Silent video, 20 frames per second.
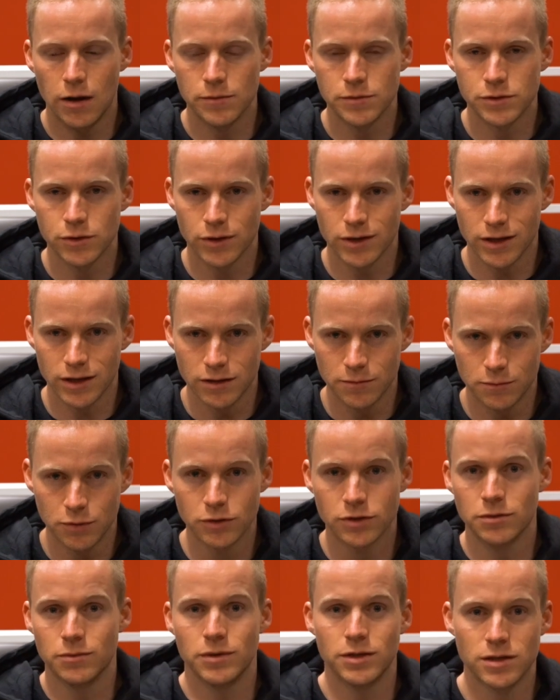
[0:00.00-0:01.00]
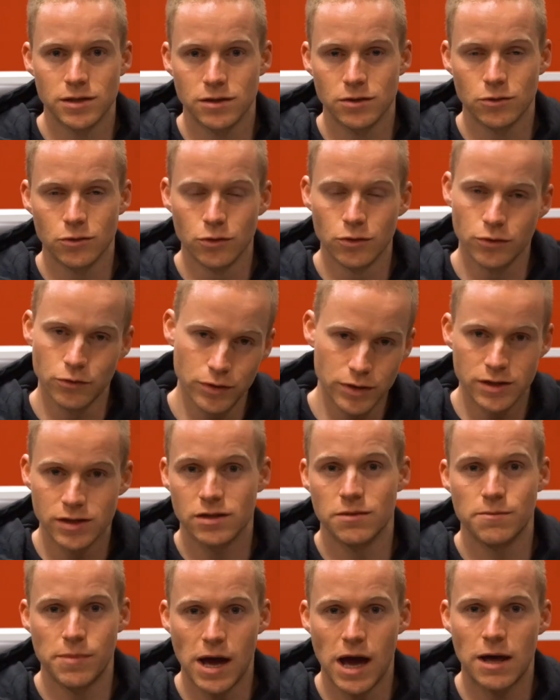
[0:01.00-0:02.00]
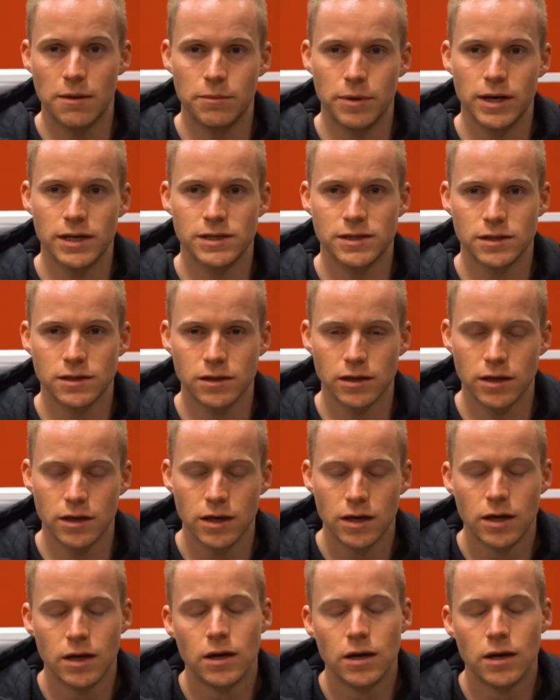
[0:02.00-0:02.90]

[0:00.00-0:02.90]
so it can either put them into the good or into the bad, basically.